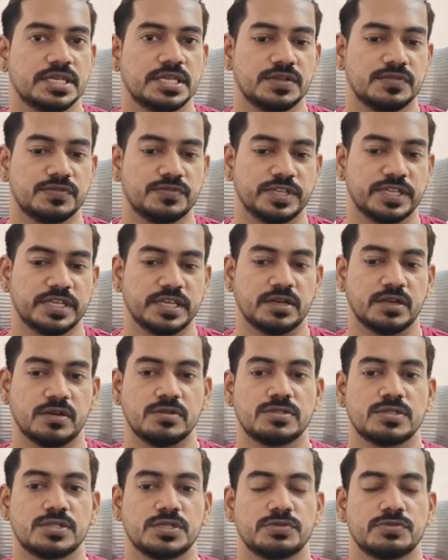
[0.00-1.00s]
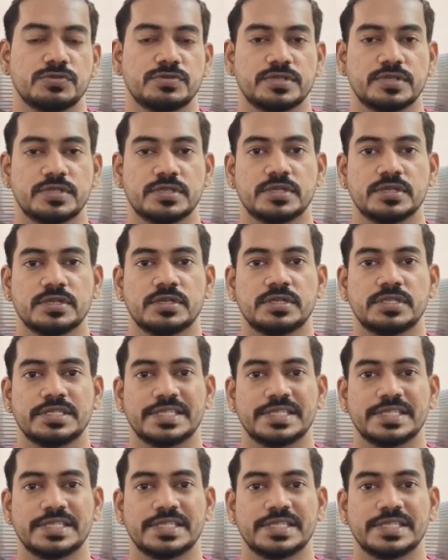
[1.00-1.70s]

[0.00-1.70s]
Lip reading: and we can also use the